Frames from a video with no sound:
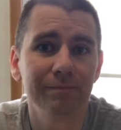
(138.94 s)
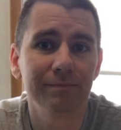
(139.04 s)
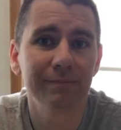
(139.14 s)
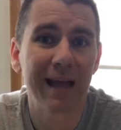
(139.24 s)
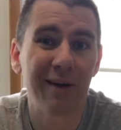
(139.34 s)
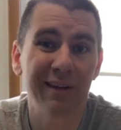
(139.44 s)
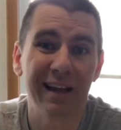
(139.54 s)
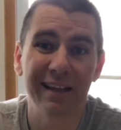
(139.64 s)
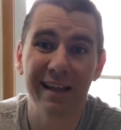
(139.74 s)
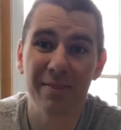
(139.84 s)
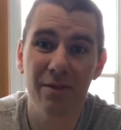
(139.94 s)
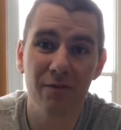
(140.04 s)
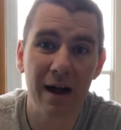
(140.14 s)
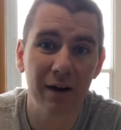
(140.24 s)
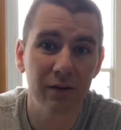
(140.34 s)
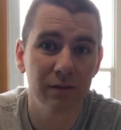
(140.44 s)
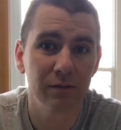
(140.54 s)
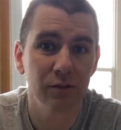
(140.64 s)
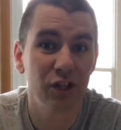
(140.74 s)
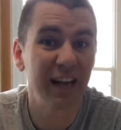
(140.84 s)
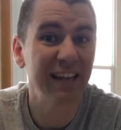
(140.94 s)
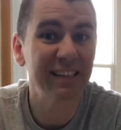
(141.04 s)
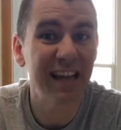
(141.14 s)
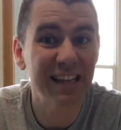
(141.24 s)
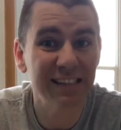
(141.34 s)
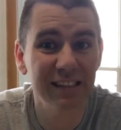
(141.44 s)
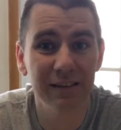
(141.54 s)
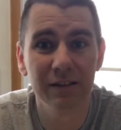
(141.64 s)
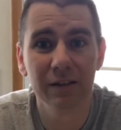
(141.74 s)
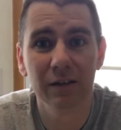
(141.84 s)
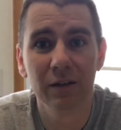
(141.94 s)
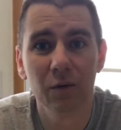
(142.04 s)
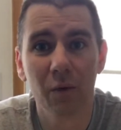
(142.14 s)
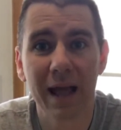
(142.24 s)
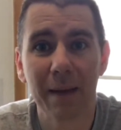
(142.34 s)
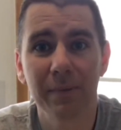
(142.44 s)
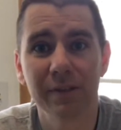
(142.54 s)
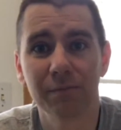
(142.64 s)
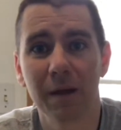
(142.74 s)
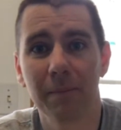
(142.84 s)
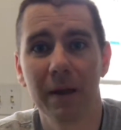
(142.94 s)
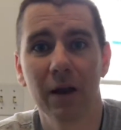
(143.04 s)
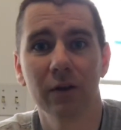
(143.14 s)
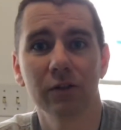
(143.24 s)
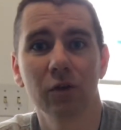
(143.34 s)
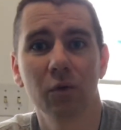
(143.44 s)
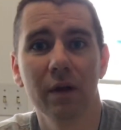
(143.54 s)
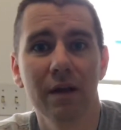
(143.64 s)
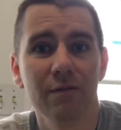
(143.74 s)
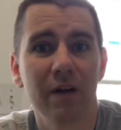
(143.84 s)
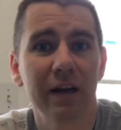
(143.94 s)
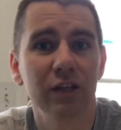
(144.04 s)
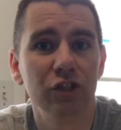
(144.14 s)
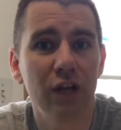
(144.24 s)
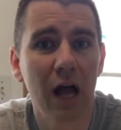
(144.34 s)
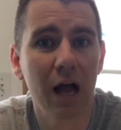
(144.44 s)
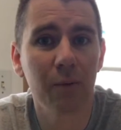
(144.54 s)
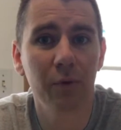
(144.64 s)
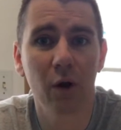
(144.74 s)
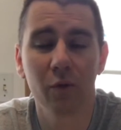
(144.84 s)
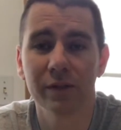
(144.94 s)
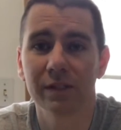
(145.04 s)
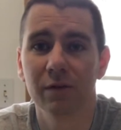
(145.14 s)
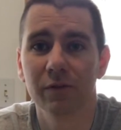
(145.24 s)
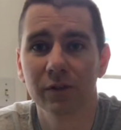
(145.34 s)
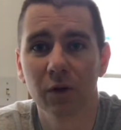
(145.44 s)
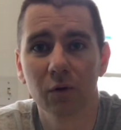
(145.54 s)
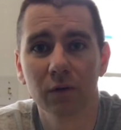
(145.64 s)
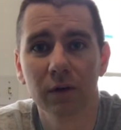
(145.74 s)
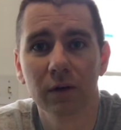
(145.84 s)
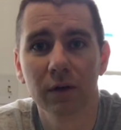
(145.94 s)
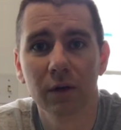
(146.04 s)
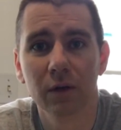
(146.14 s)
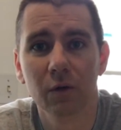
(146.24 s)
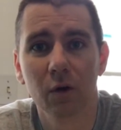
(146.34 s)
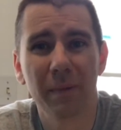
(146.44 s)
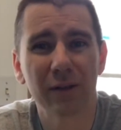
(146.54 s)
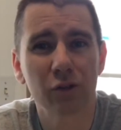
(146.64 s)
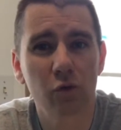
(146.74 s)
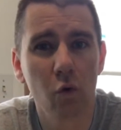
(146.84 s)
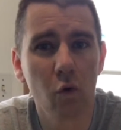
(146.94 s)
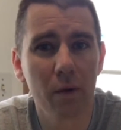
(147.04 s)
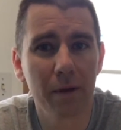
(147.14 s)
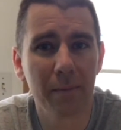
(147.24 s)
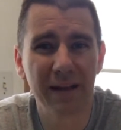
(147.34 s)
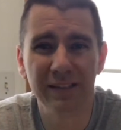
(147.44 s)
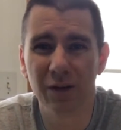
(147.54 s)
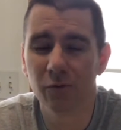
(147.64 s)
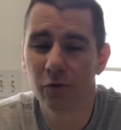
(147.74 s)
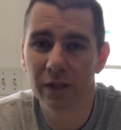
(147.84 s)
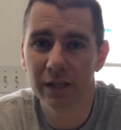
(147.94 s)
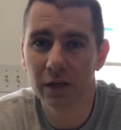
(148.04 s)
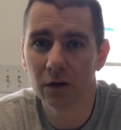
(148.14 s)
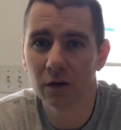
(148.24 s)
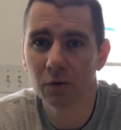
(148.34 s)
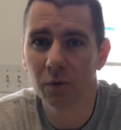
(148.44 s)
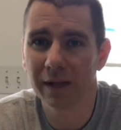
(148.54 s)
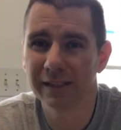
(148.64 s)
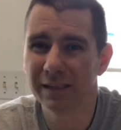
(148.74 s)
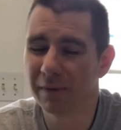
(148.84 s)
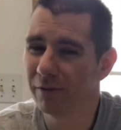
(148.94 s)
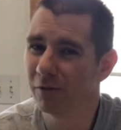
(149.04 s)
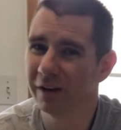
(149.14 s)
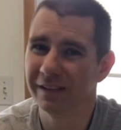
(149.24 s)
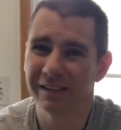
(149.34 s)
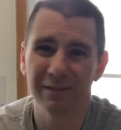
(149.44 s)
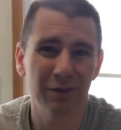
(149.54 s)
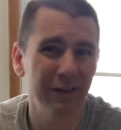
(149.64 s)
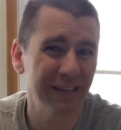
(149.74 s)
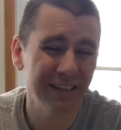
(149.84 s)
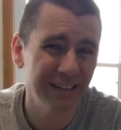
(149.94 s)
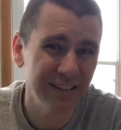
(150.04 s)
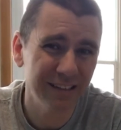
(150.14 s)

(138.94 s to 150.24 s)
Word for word: How can I get the virus? Should I get tested? What happens if my parents don't find a job when all this stuff is over? What about school? Am I done for the year? Will I see my friends ever again?